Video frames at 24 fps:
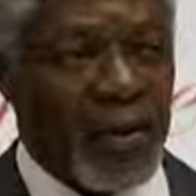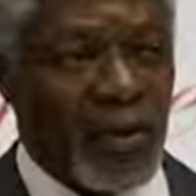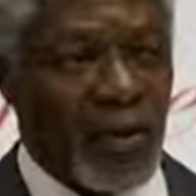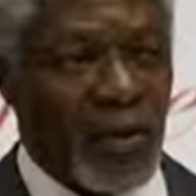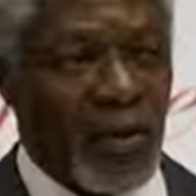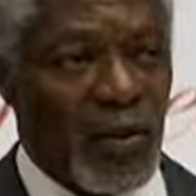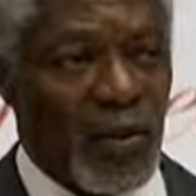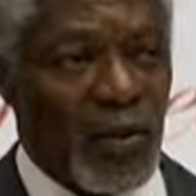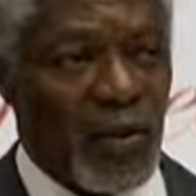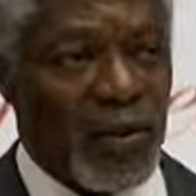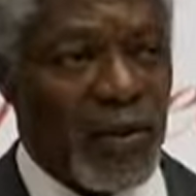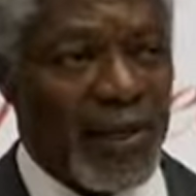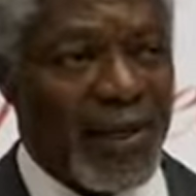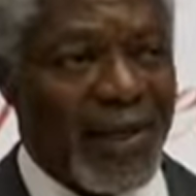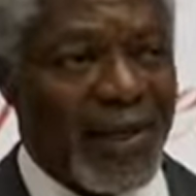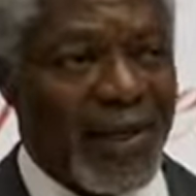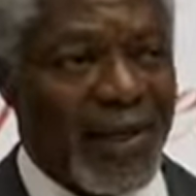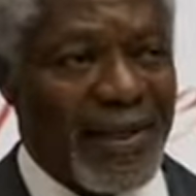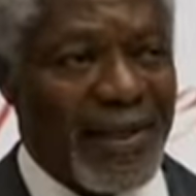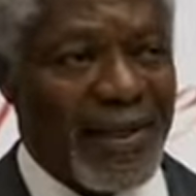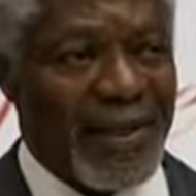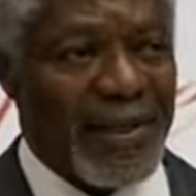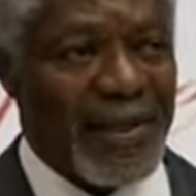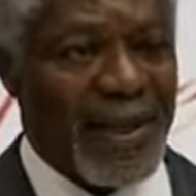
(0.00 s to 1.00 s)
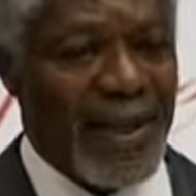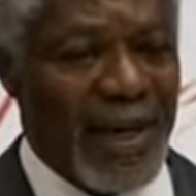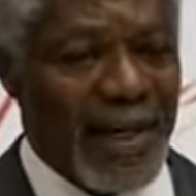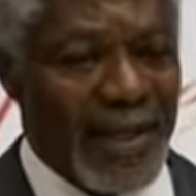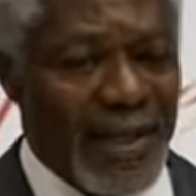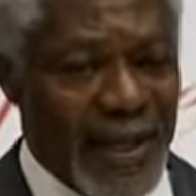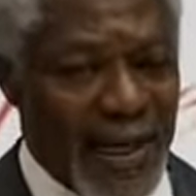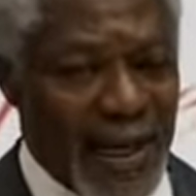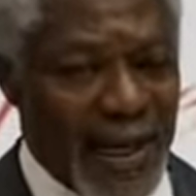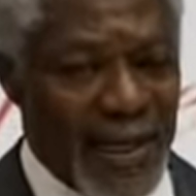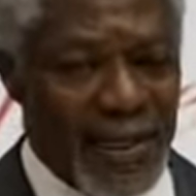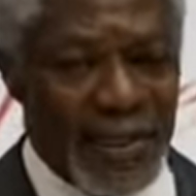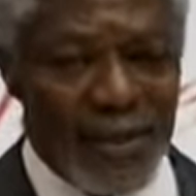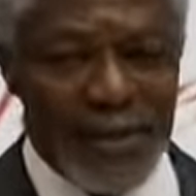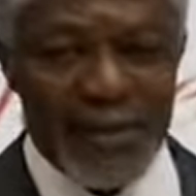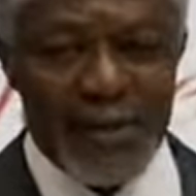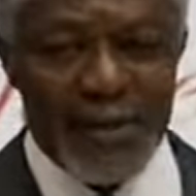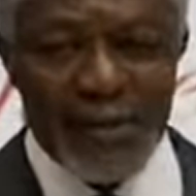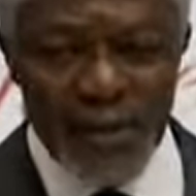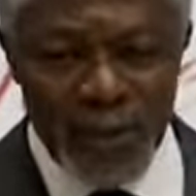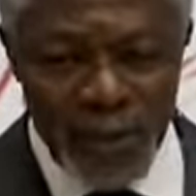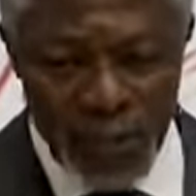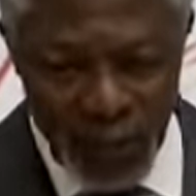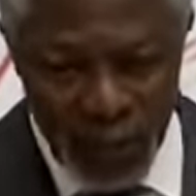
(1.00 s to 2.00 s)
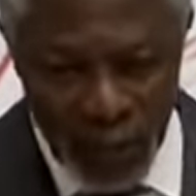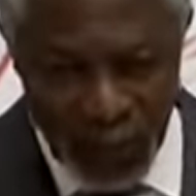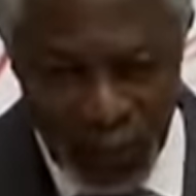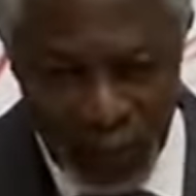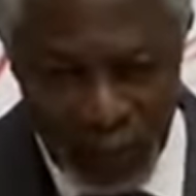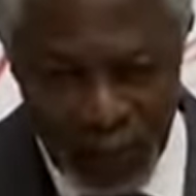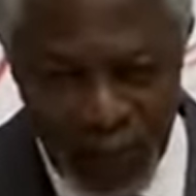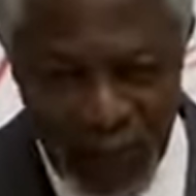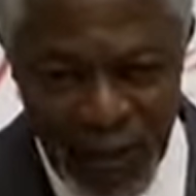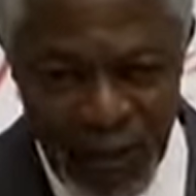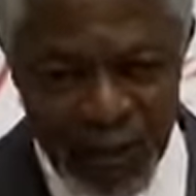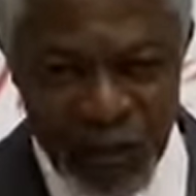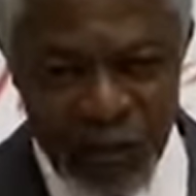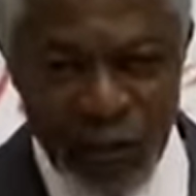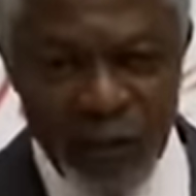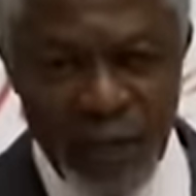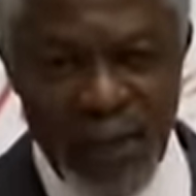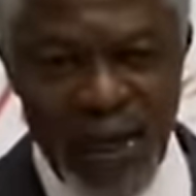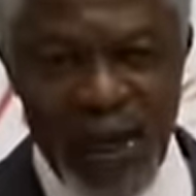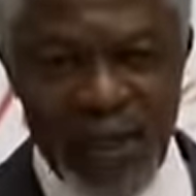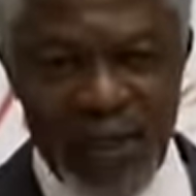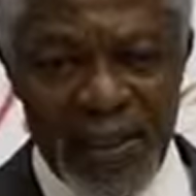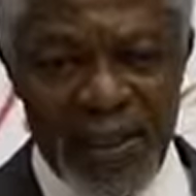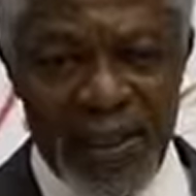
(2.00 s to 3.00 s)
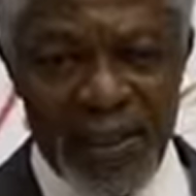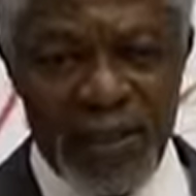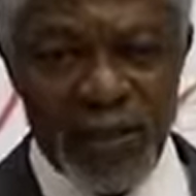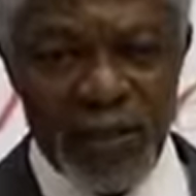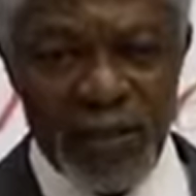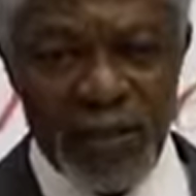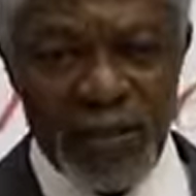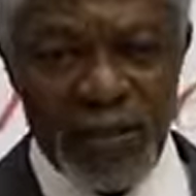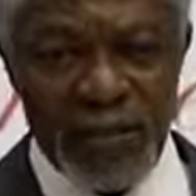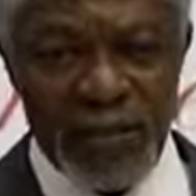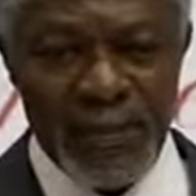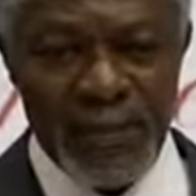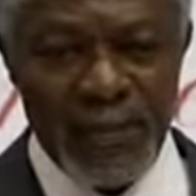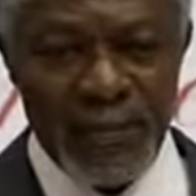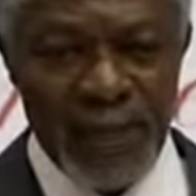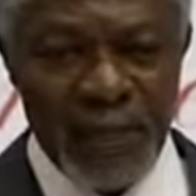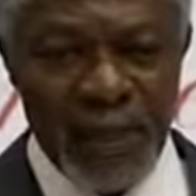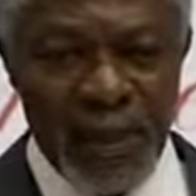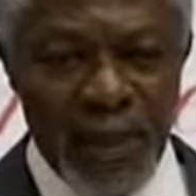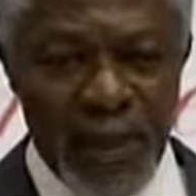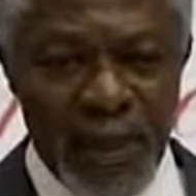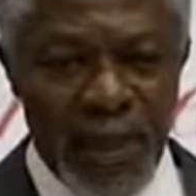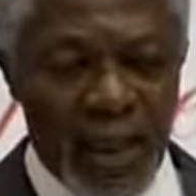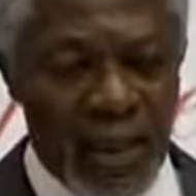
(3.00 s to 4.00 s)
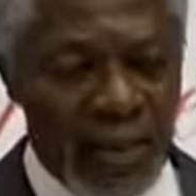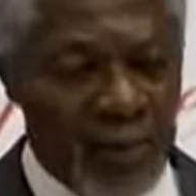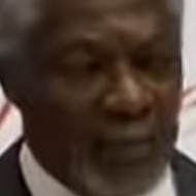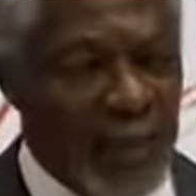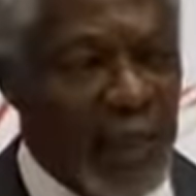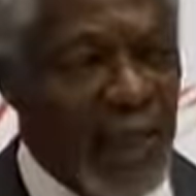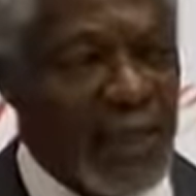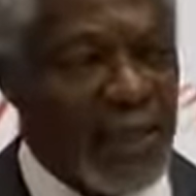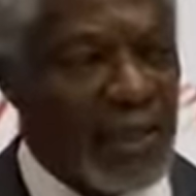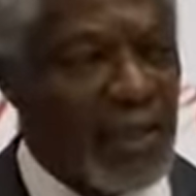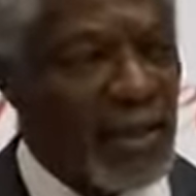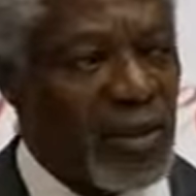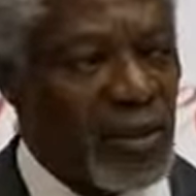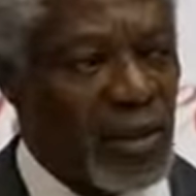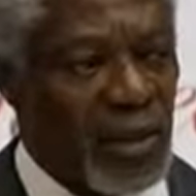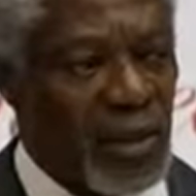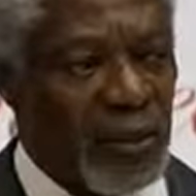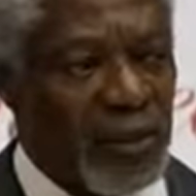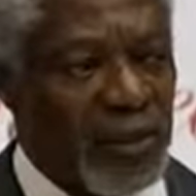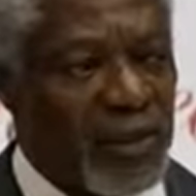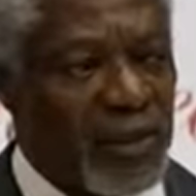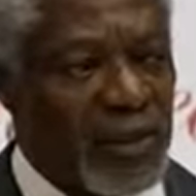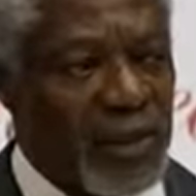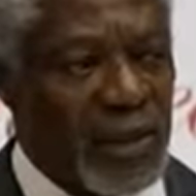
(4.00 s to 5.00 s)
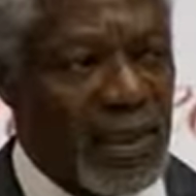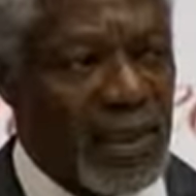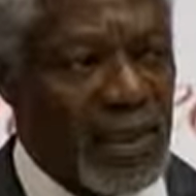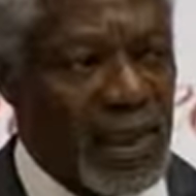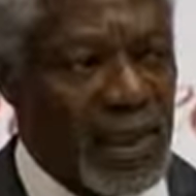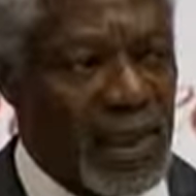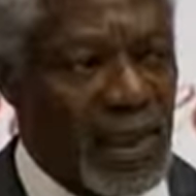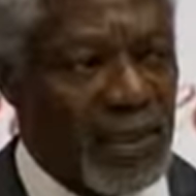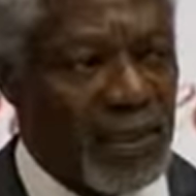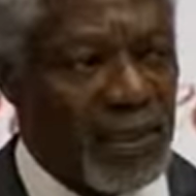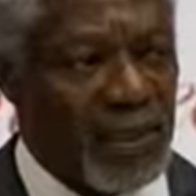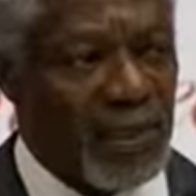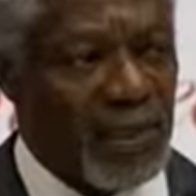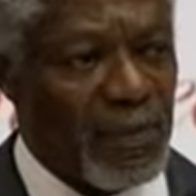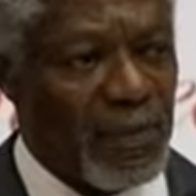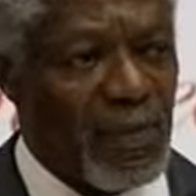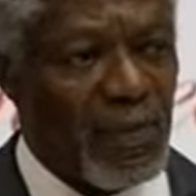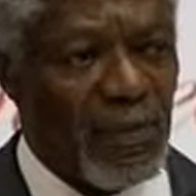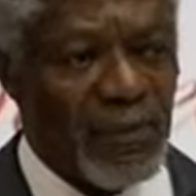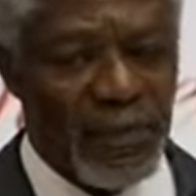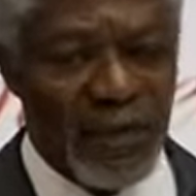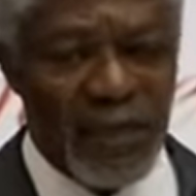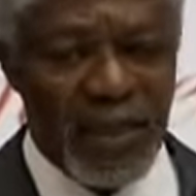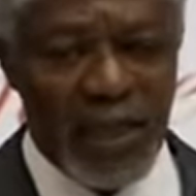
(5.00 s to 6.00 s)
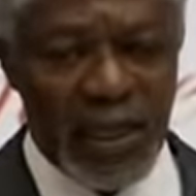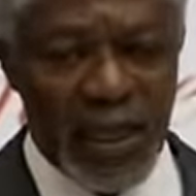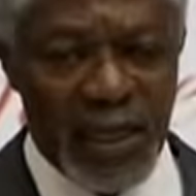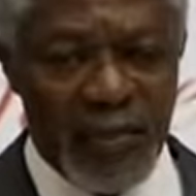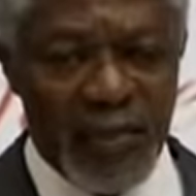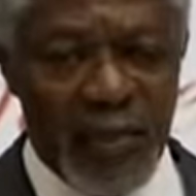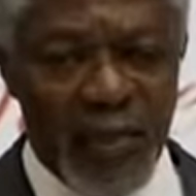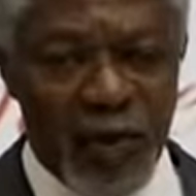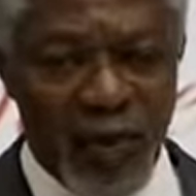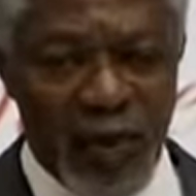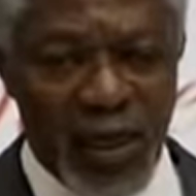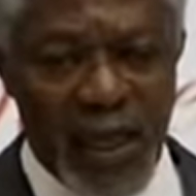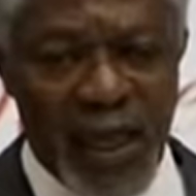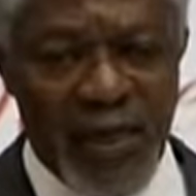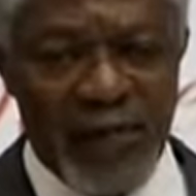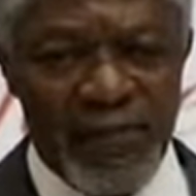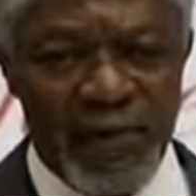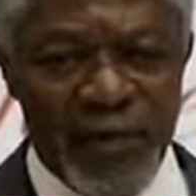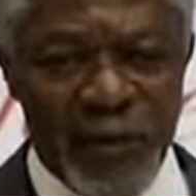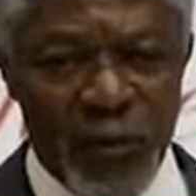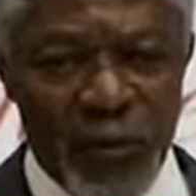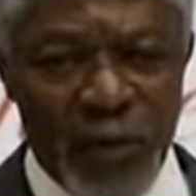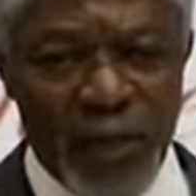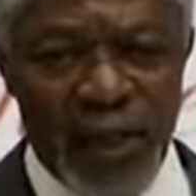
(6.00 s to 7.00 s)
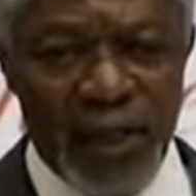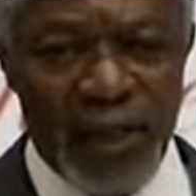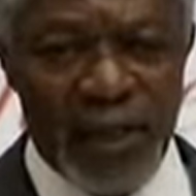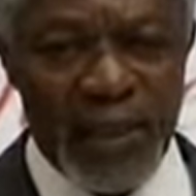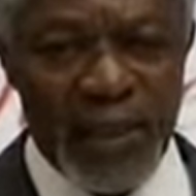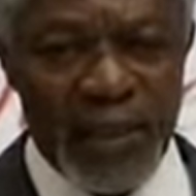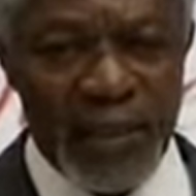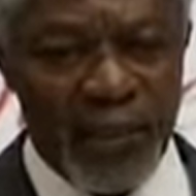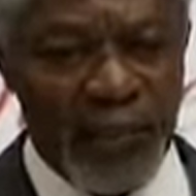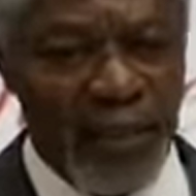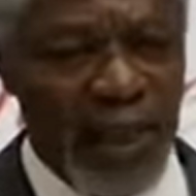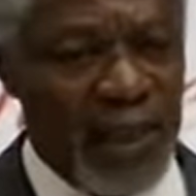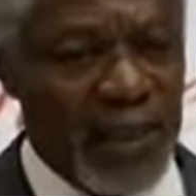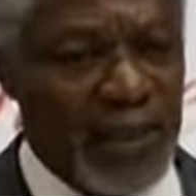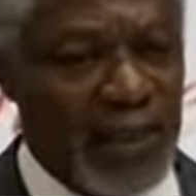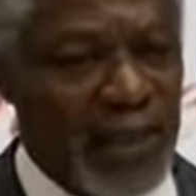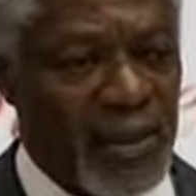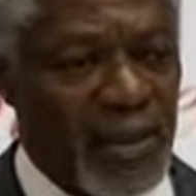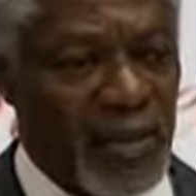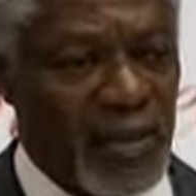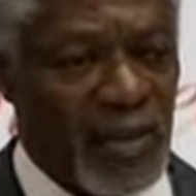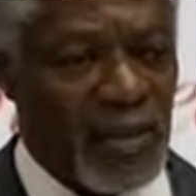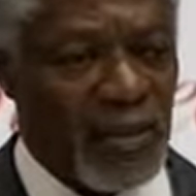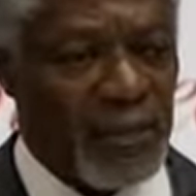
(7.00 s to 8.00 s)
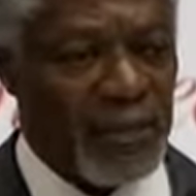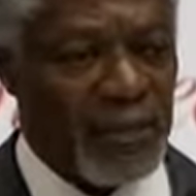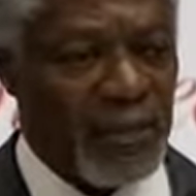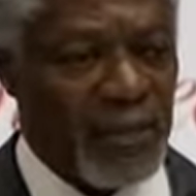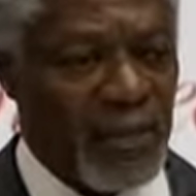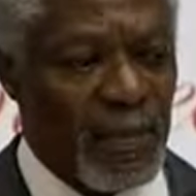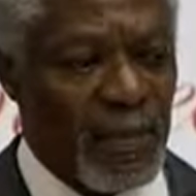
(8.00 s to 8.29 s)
so, again, you refer to partnership. And partnership is the name of the game. You have to work in partnership,